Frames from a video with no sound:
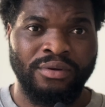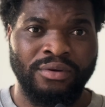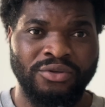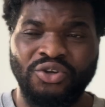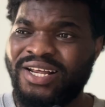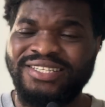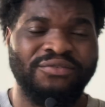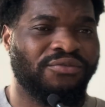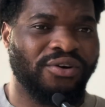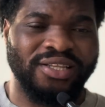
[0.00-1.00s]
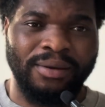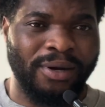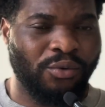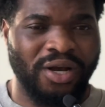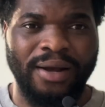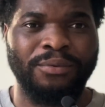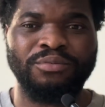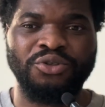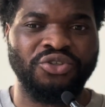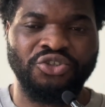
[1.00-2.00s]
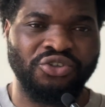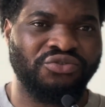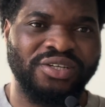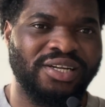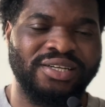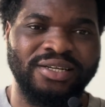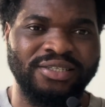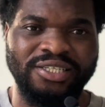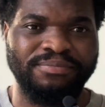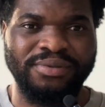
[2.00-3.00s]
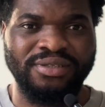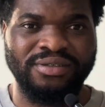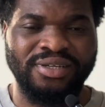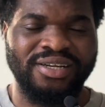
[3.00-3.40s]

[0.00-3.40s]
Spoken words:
So let's even forget about what happened between Sean Strickland and DDP.